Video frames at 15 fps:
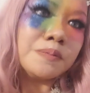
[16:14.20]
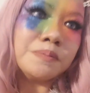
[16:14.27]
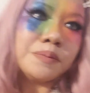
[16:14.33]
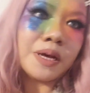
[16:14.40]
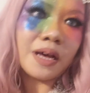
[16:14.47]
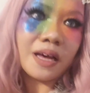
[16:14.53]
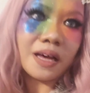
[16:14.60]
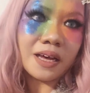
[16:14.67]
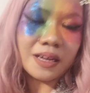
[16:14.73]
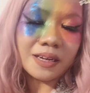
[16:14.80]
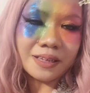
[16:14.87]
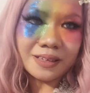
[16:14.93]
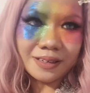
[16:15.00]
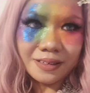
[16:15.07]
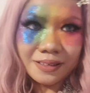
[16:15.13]

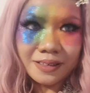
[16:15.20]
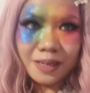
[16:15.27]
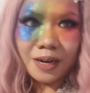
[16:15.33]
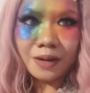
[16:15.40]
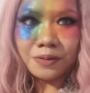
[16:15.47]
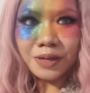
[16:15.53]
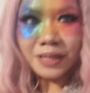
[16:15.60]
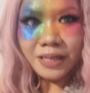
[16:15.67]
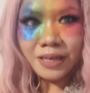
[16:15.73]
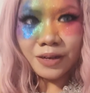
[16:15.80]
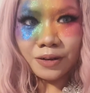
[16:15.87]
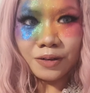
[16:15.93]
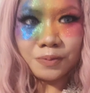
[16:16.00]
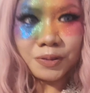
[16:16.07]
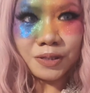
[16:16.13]
But I really
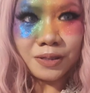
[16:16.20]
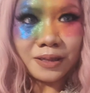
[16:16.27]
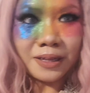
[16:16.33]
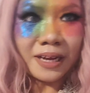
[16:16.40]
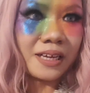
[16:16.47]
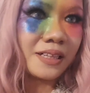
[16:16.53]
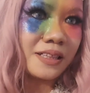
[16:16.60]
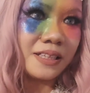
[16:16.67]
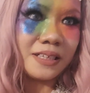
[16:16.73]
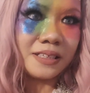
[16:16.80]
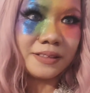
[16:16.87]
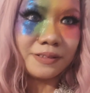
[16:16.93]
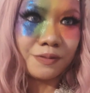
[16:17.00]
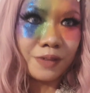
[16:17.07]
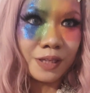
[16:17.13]
hope you like
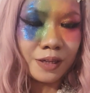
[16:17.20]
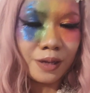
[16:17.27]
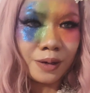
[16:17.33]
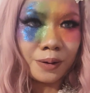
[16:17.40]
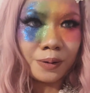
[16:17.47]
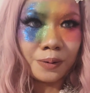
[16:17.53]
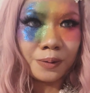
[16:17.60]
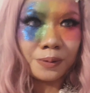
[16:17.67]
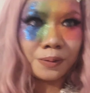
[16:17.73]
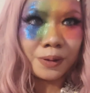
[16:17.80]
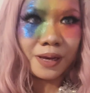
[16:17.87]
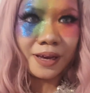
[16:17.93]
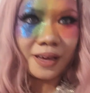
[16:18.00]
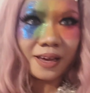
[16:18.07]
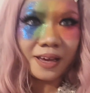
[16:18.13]
this video,
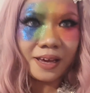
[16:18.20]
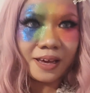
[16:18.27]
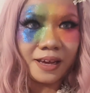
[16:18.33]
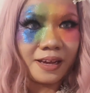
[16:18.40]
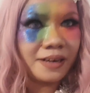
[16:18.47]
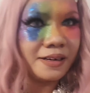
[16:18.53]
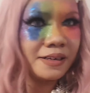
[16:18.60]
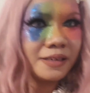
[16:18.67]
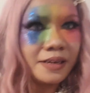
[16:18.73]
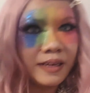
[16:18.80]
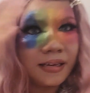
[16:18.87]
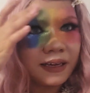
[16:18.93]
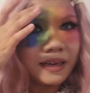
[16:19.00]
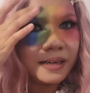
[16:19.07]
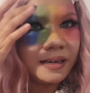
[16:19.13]
and
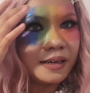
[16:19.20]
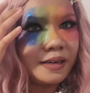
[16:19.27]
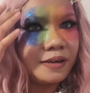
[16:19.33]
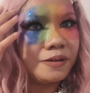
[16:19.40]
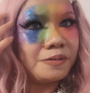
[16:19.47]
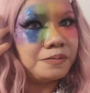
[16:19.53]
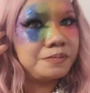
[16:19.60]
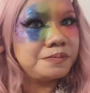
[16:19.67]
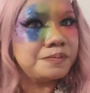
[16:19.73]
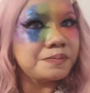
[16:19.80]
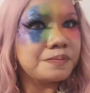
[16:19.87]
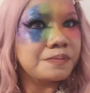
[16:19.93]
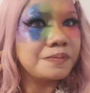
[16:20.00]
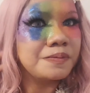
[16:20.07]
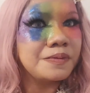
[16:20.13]
um,
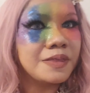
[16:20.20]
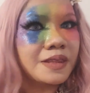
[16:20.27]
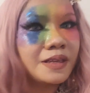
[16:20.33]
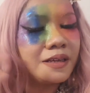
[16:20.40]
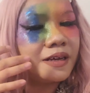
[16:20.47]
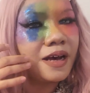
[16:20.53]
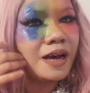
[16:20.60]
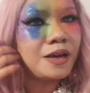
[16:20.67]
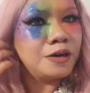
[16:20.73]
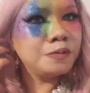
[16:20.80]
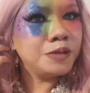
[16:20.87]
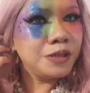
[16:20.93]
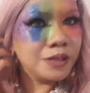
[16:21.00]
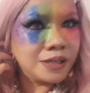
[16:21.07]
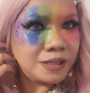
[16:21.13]
I
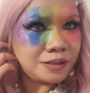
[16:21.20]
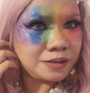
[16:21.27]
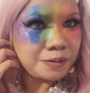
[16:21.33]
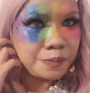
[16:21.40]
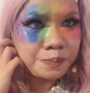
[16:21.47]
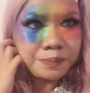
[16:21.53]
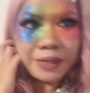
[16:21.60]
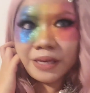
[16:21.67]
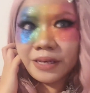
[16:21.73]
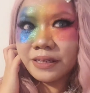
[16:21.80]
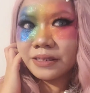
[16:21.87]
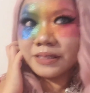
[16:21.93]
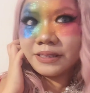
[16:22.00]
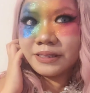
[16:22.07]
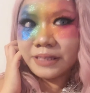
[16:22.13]
hope you can make
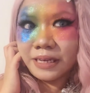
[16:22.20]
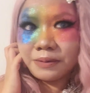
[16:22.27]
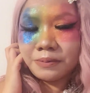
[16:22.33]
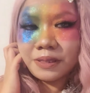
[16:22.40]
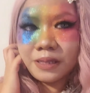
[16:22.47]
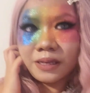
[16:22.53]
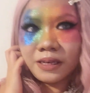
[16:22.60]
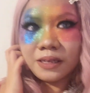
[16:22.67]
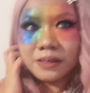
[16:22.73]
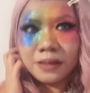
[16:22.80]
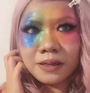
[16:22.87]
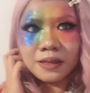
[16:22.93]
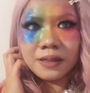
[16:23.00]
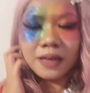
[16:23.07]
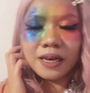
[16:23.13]
the same thing.
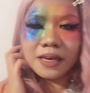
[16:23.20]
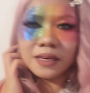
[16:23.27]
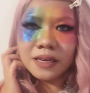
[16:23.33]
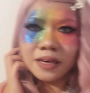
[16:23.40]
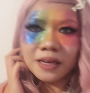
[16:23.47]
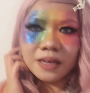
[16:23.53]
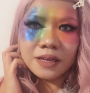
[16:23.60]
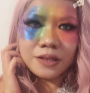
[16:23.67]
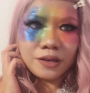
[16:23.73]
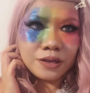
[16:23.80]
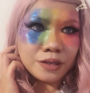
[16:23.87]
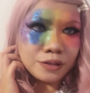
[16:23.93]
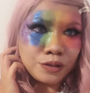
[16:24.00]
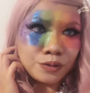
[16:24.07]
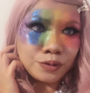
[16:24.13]
Like you
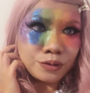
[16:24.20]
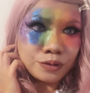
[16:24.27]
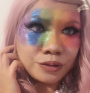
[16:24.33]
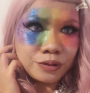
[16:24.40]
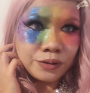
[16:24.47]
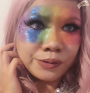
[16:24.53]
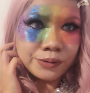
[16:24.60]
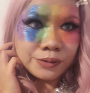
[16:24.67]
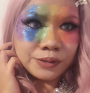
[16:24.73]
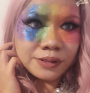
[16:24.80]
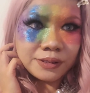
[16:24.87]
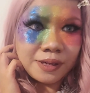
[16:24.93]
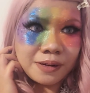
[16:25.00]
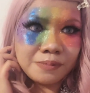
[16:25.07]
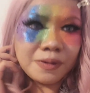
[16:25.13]
can use those
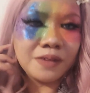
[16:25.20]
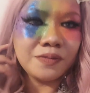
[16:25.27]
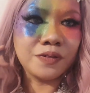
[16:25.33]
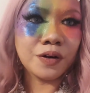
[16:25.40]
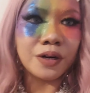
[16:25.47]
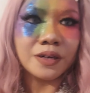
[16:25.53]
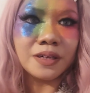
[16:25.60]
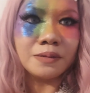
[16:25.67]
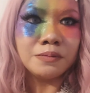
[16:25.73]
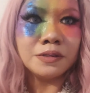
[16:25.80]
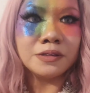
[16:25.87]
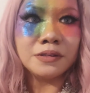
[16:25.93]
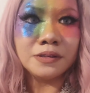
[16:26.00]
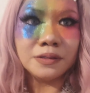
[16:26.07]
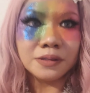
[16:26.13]

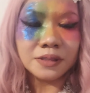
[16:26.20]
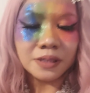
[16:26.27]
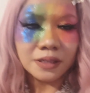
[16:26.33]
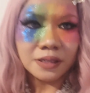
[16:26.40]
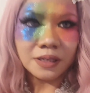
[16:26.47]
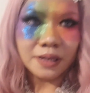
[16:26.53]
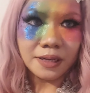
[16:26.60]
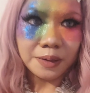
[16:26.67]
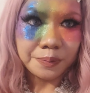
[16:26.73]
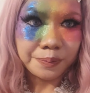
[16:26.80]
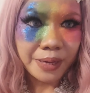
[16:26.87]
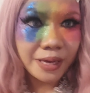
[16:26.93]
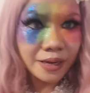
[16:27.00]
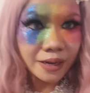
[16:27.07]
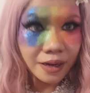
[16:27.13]
affordable
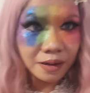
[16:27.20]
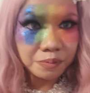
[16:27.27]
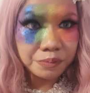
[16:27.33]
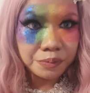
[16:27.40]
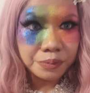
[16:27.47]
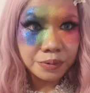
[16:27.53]
makeup